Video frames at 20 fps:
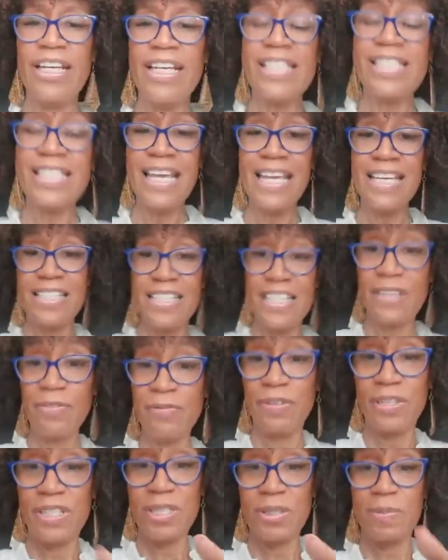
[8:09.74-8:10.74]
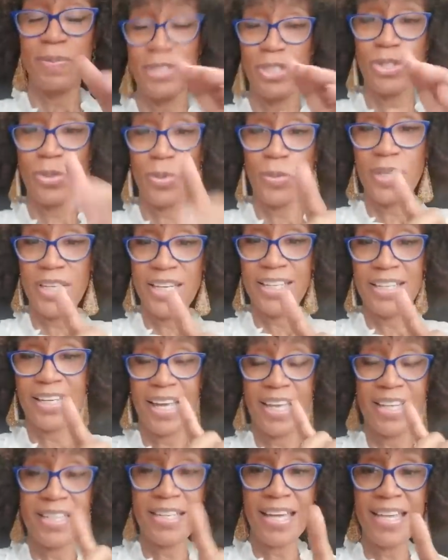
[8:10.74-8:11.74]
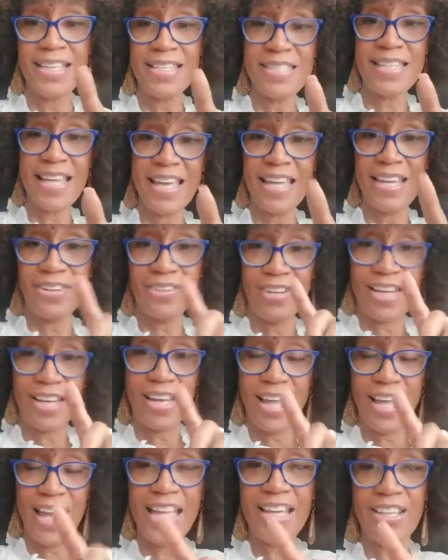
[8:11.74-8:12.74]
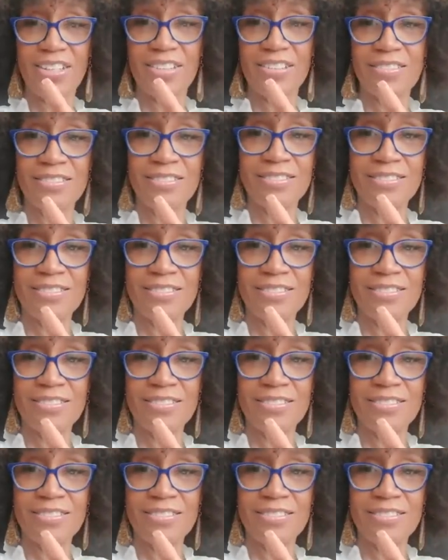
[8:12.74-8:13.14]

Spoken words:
is a difference between a naysayer and a hater.